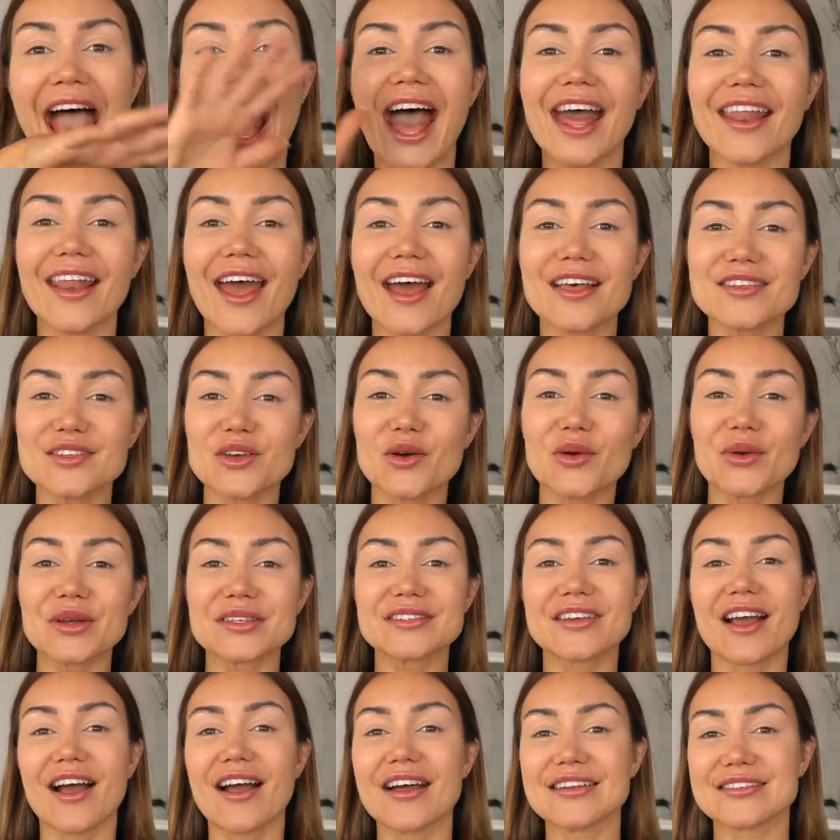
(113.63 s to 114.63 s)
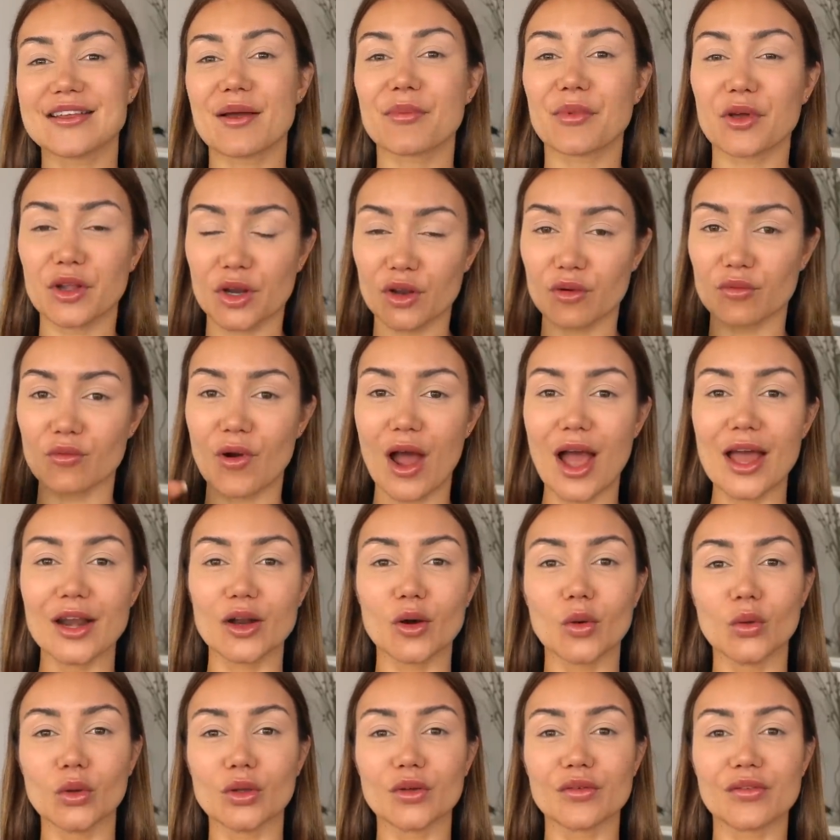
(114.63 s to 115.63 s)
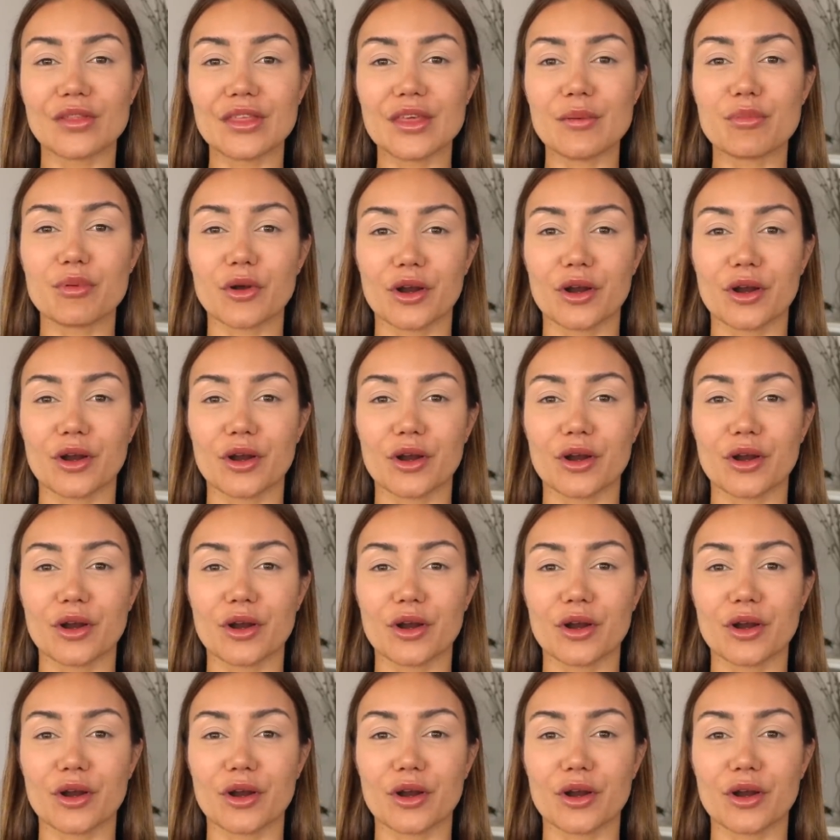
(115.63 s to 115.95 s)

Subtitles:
And as always, guys, I'm going to write all of the